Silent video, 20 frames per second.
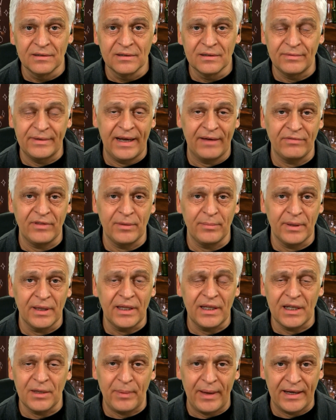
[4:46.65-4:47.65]
We have the
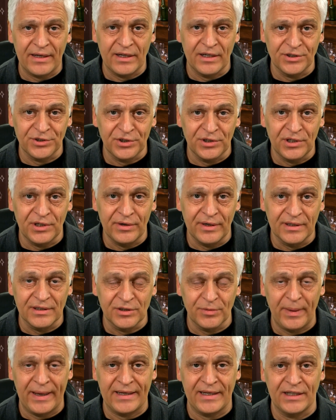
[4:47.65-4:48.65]
ability to pay attention to it. So
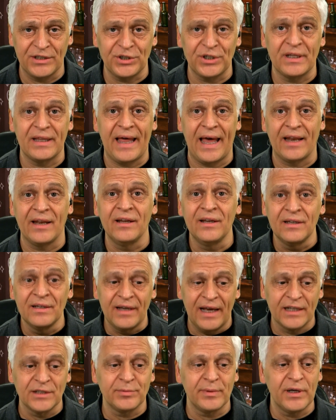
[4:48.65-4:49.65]
pay attention to that
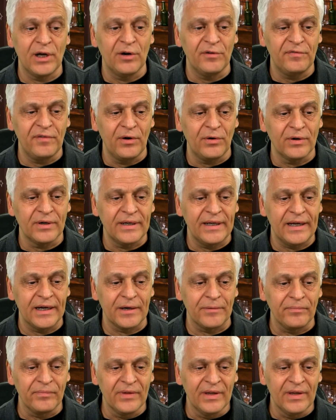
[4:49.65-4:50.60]
as we go forward here.